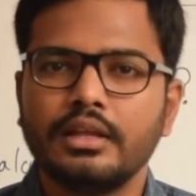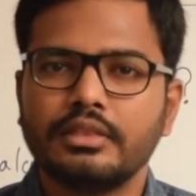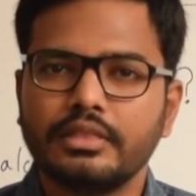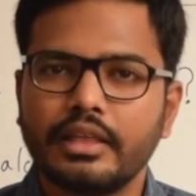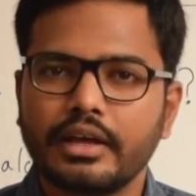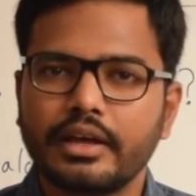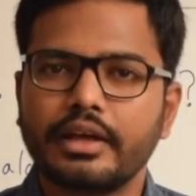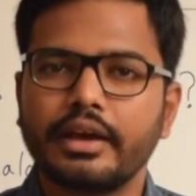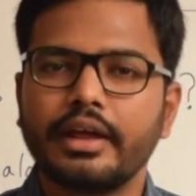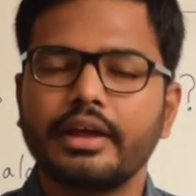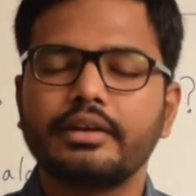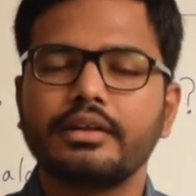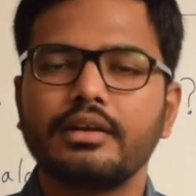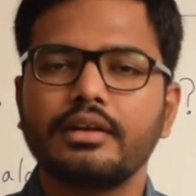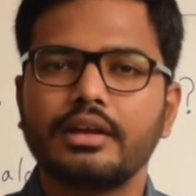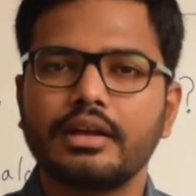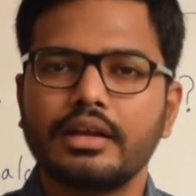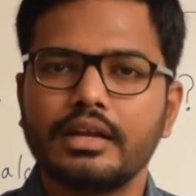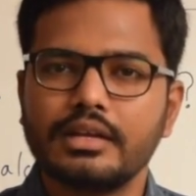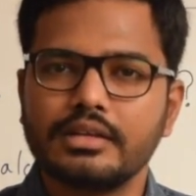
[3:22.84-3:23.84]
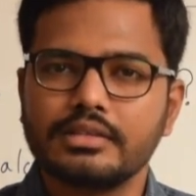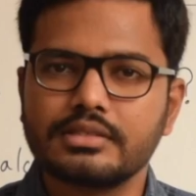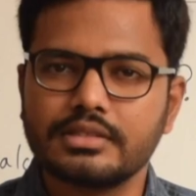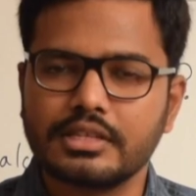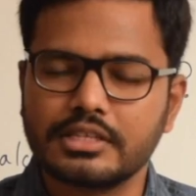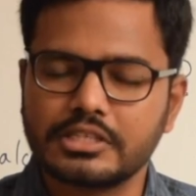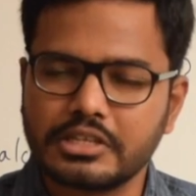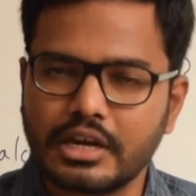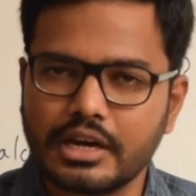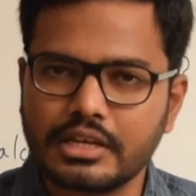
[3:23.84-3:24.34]
the greater is the
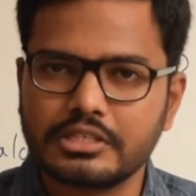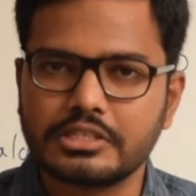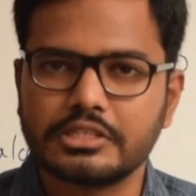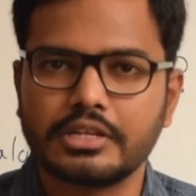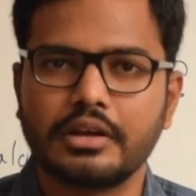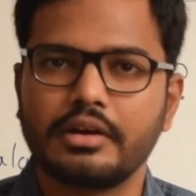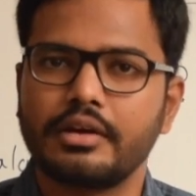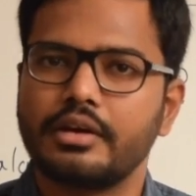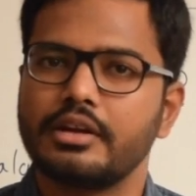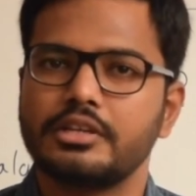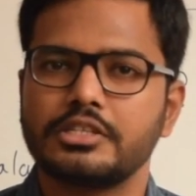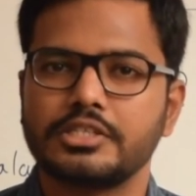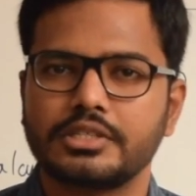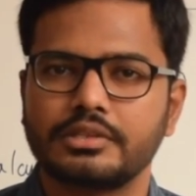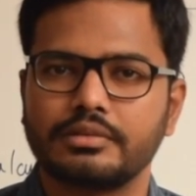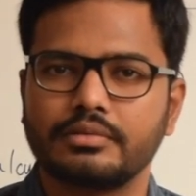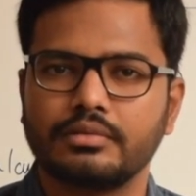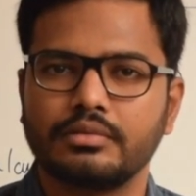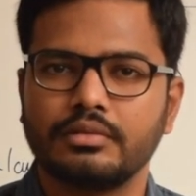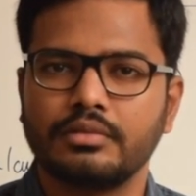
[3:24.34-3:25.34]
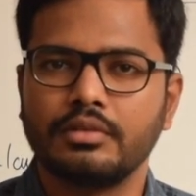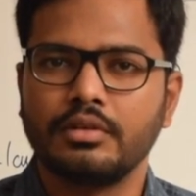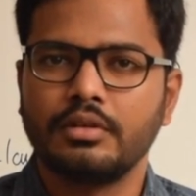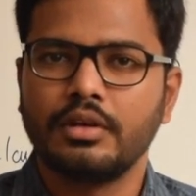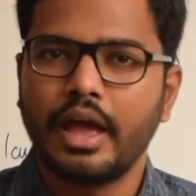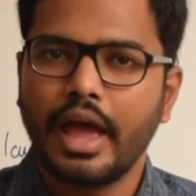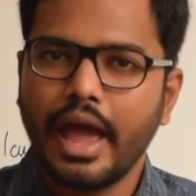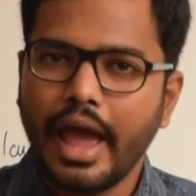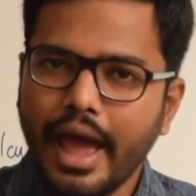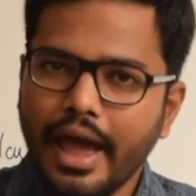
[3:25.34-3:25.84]
stress generation,
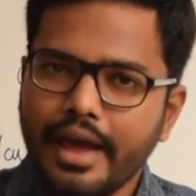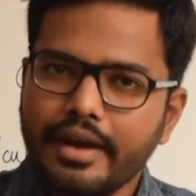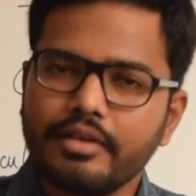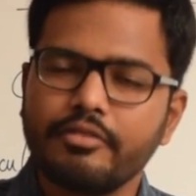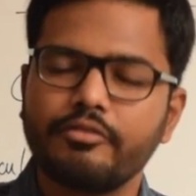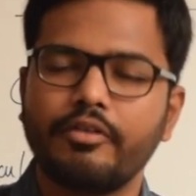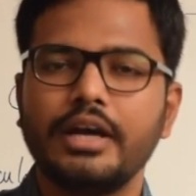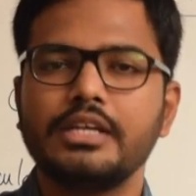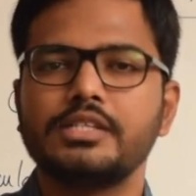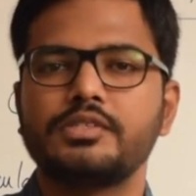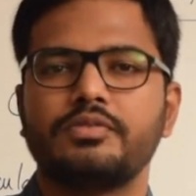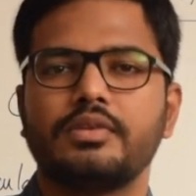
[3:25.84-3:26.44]
and vice